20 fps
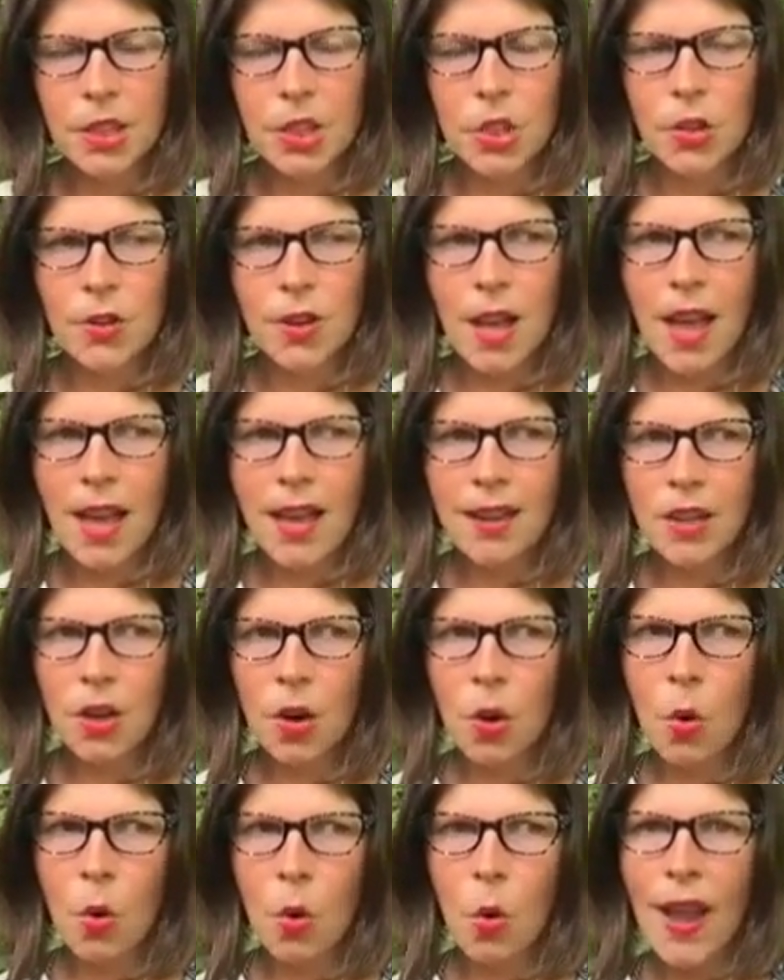You're not
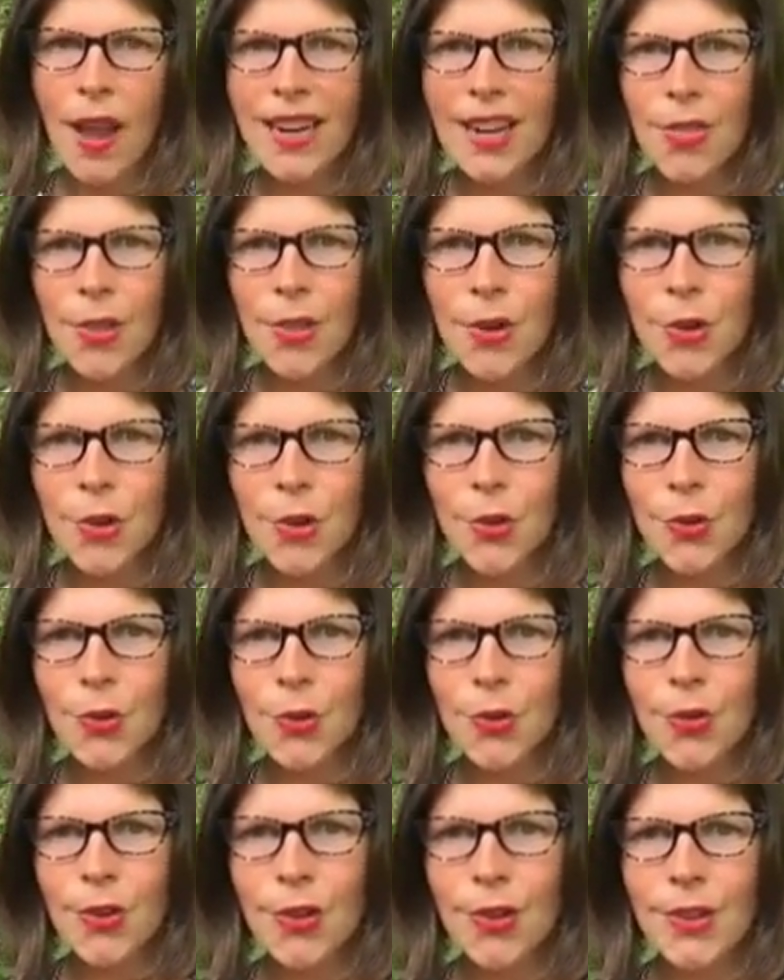quite in the
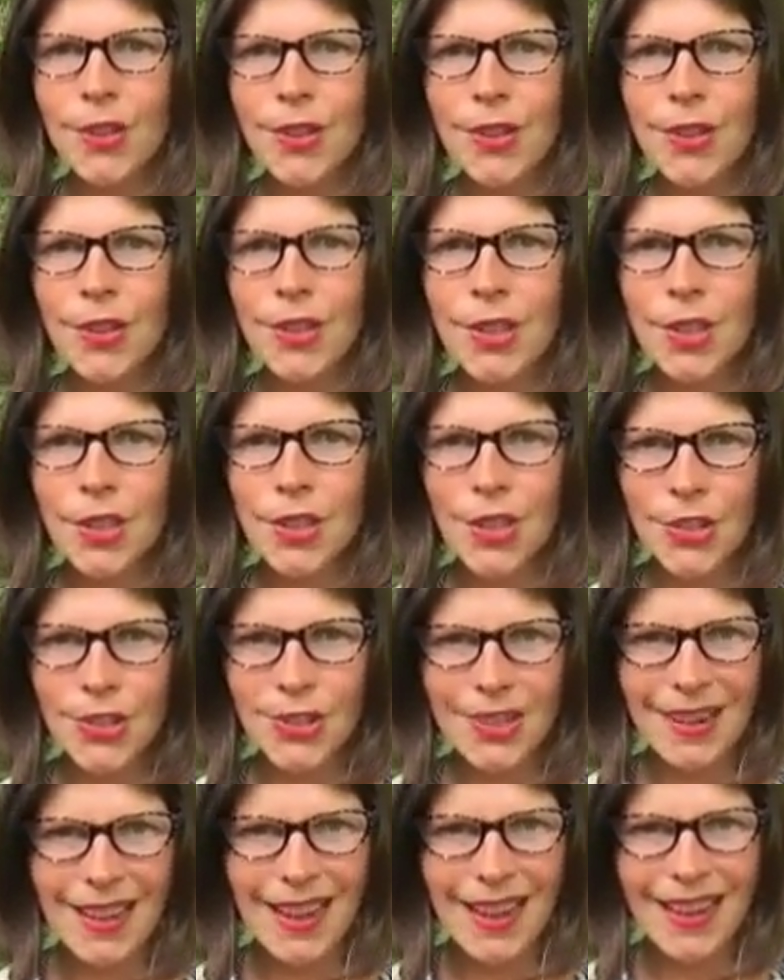new,
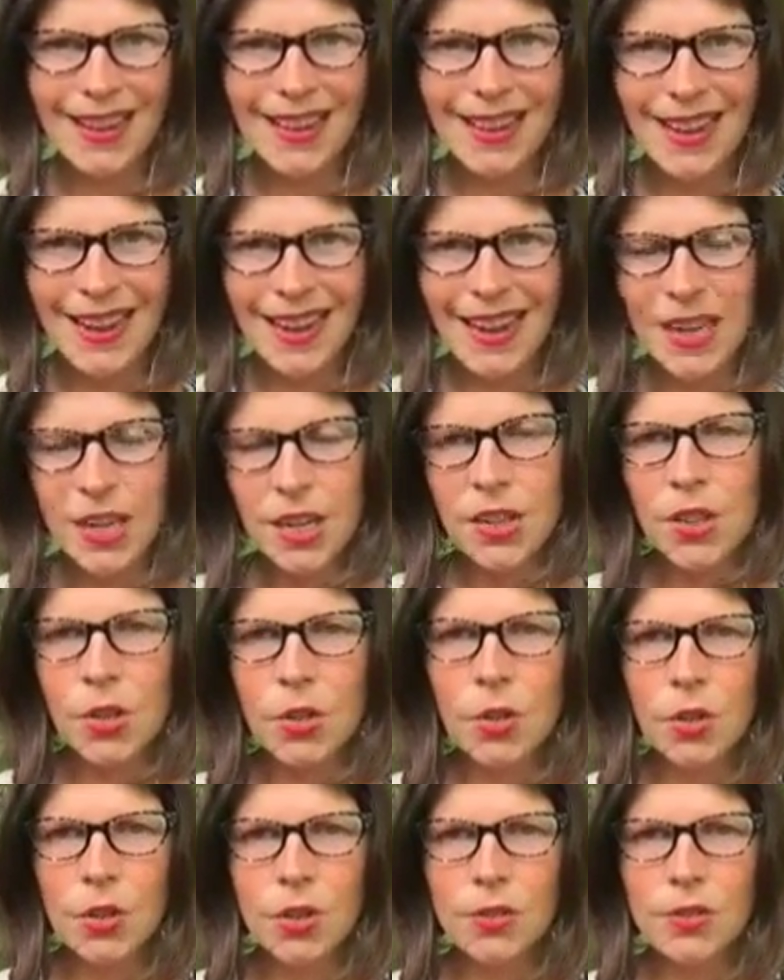you're not out of the
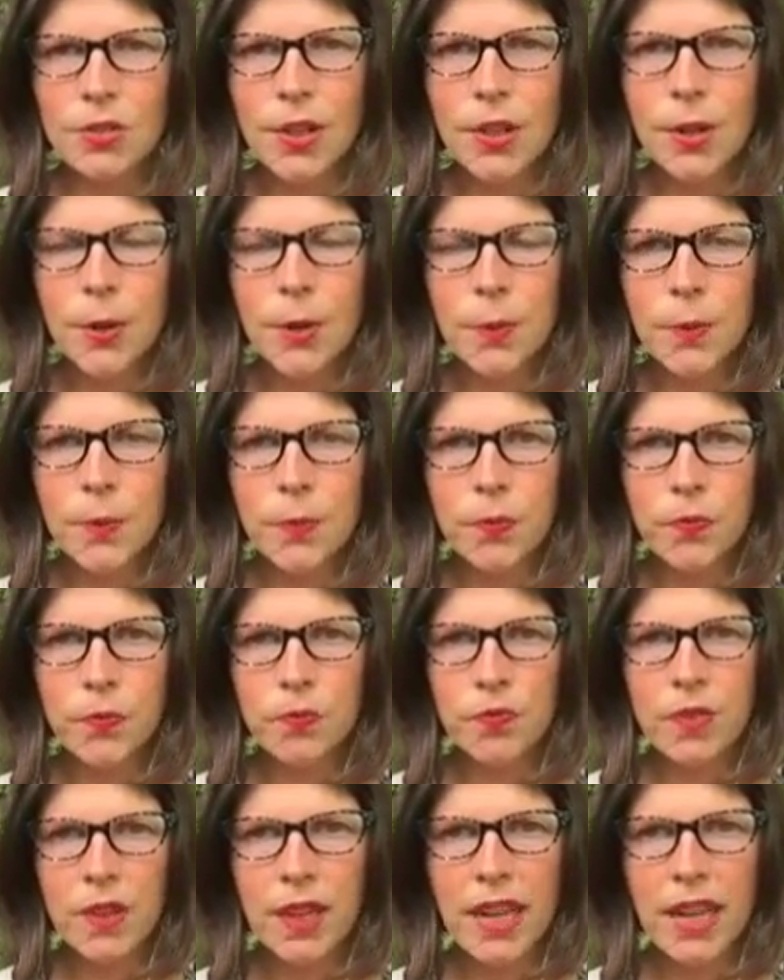old,
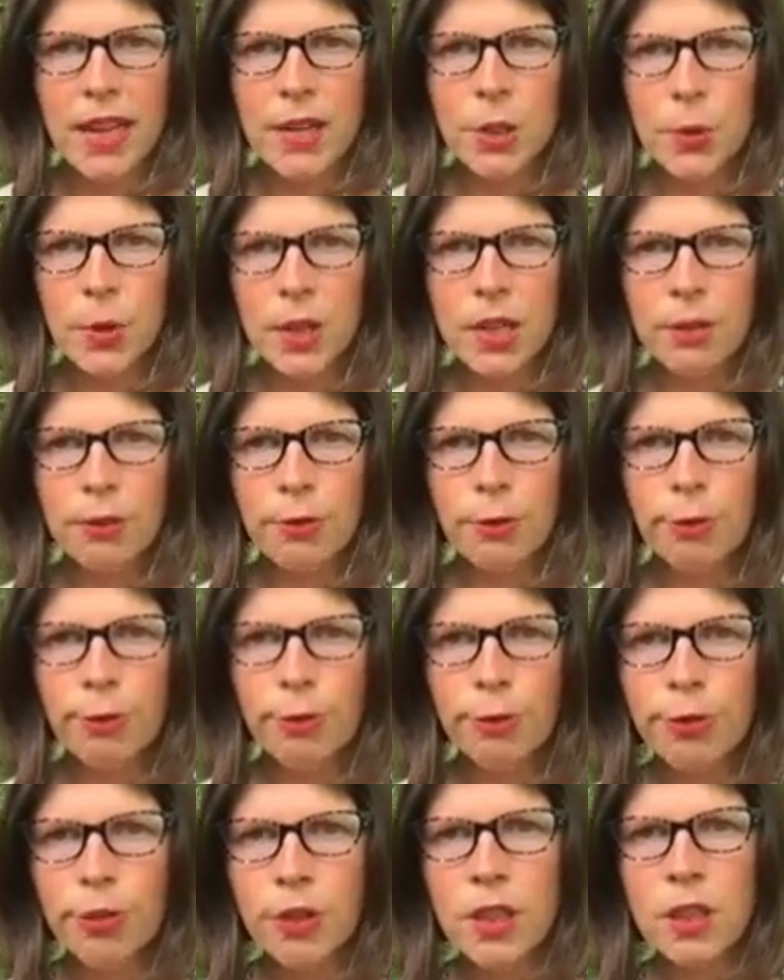and you can
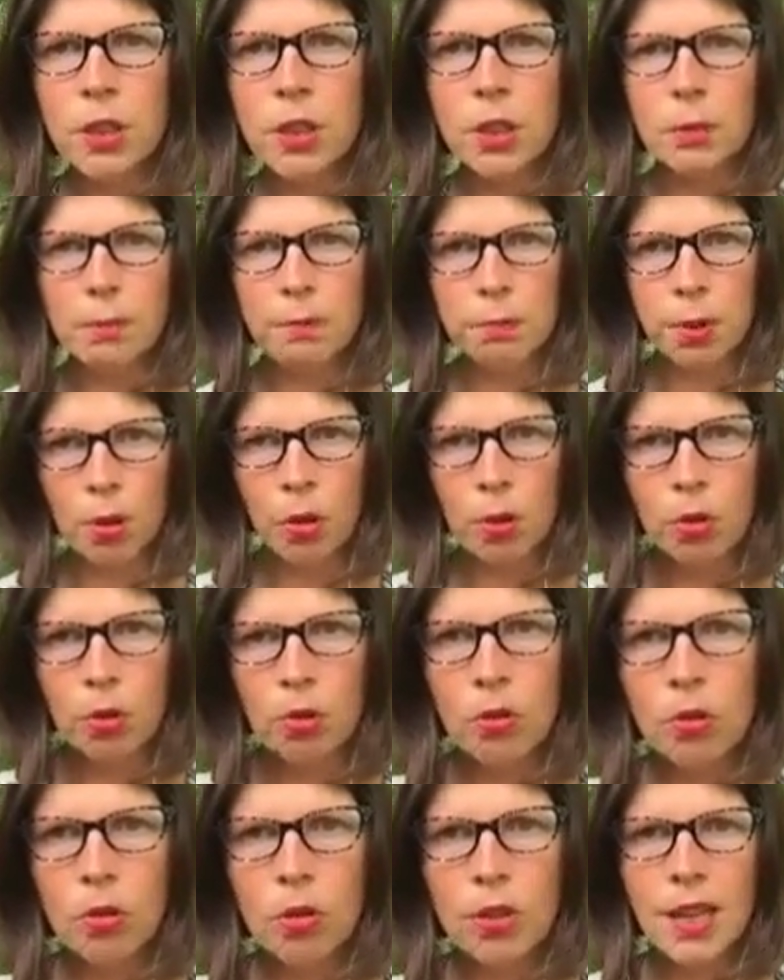feel the
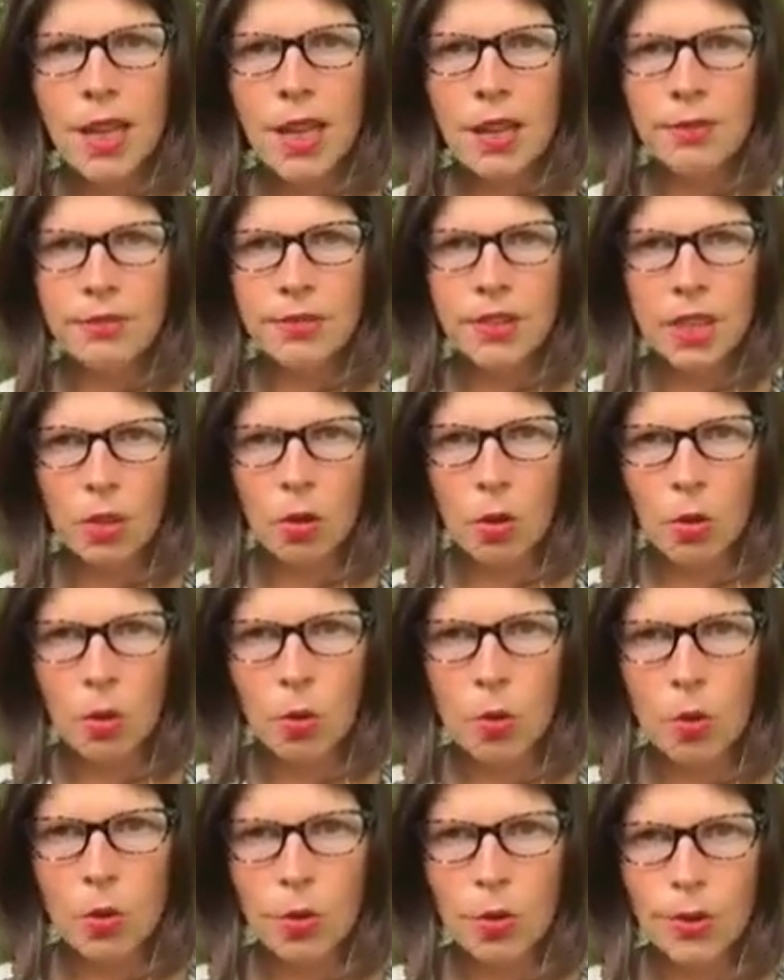pull of the
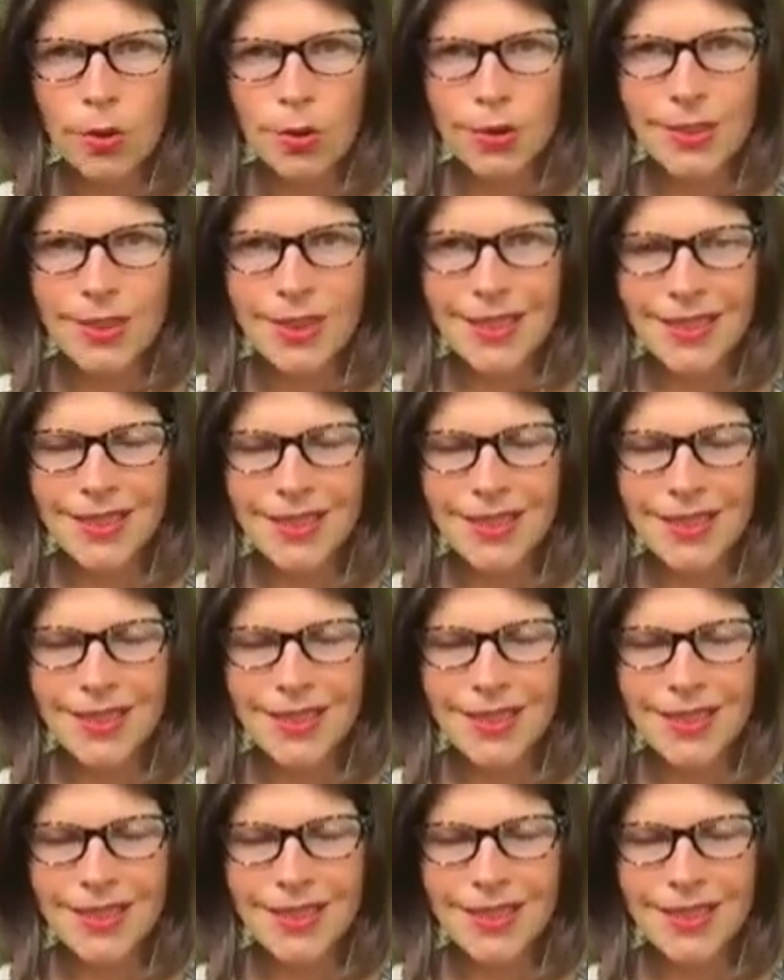old,